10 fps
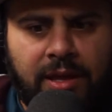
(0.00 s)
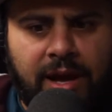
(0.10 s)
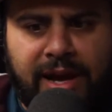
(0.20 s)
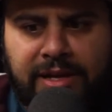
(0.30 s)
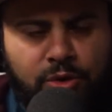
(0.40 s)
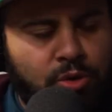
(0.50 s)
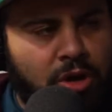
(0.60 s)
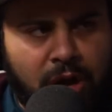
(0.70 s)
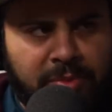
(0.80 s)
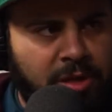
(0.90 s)
I knew
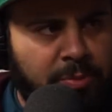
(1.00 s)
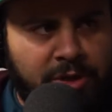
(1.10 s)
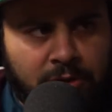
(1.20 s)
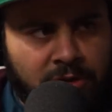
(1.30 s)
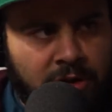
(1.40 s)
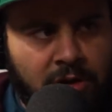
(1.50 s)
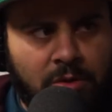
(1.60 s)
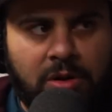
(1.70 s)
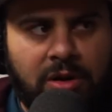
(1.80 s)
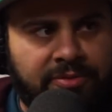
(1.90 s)
Comedy Bureau,
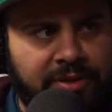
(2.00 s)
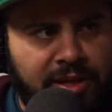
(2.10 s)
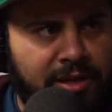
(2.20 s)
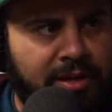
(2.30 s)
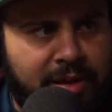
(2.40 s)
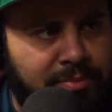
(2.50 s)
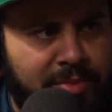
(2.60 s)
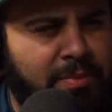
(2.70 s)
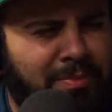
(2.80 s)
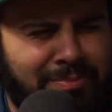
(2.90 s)
or if
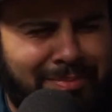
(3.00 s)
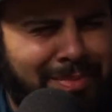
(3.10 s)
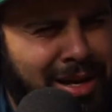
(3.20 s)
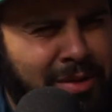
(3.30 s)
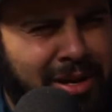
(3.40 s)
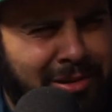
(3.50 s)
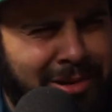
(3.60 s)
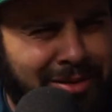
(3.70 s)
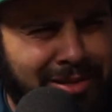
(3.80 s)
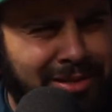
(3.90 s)
it might have been
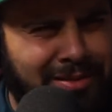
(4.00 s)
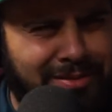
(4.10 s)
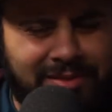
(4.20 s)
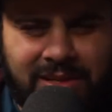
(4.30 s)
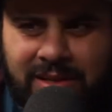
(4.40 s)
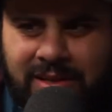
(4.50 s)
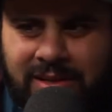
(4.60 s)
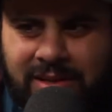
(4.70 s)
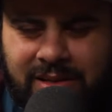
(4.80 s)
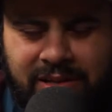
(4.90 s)
around in
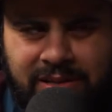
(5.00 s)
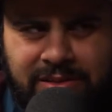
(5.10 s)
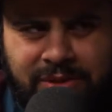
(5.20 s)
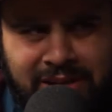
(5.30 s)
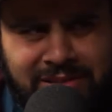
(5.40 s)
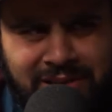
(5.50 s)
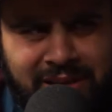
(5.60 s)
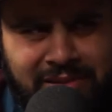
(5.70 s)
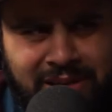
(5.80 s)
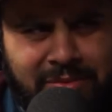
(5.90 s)

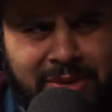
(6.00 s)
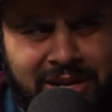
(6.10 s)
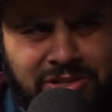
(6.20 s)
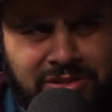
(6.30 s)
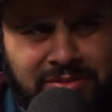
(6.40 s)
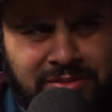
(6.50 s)
2011, I'd imagine.